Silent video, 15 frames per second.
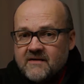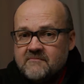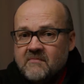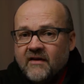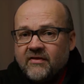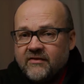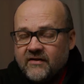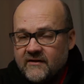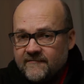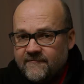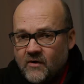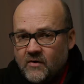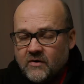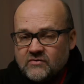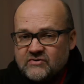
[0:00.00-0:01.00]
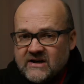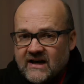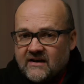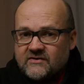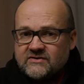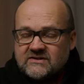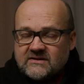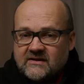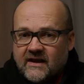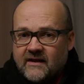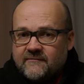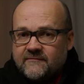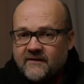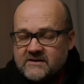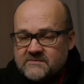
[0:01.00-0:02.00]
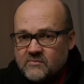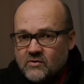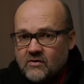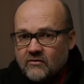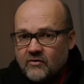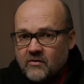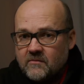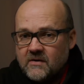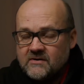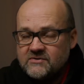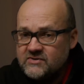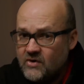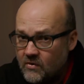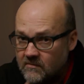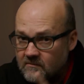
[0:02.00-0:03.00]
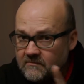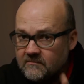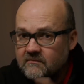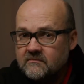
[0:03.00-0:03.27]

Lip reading: a monthly photo challenge in that Facebook group. So